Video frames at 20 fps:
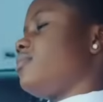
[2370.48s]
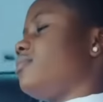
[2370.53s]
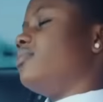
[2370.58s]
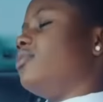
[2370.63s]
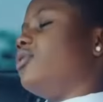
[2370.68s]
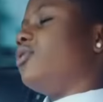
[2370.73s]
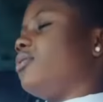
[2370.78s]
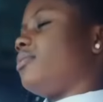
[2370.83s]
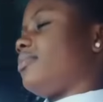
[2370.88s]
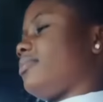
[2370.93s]

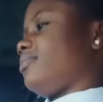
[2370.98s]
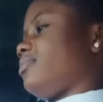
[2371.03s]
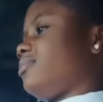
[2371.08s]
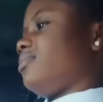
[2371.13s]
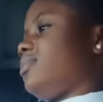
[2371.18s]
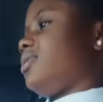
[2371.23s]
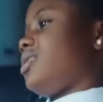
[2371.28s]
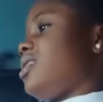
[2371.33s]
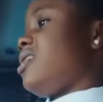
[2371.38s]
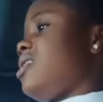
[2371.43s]
Mom,
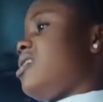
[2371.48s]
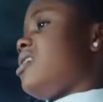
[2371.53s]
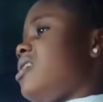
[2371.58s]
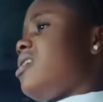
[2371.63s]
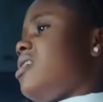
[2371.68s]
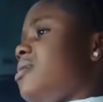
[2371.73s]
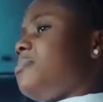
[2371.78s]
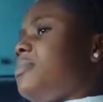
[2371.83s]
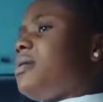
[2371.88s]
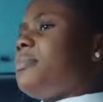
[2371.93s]

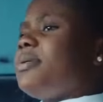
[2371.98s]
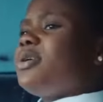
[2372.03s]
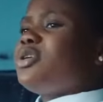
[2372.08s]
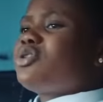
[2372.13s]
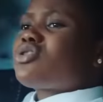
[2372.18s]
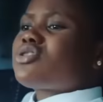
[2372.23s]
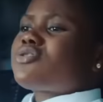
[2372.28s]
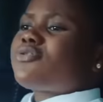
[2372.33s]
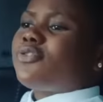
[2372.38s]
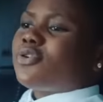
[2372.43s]
maybe he
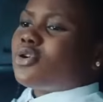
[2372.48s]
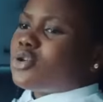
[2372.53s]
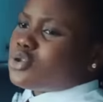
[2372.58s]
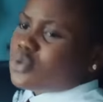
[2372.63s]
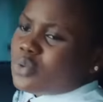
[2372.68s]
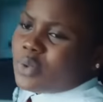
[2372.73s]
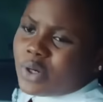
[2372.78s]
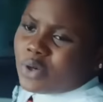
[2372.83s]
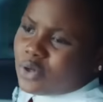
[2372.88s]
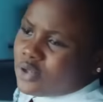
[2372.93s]
just forgot to
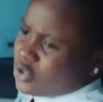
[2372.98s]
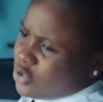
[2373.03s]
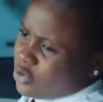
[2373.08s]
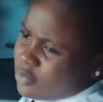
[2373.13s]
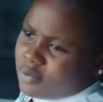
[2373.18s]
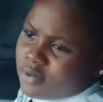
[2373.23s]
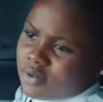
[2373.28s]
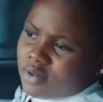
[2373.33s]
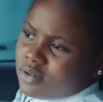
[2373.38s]
wake us up.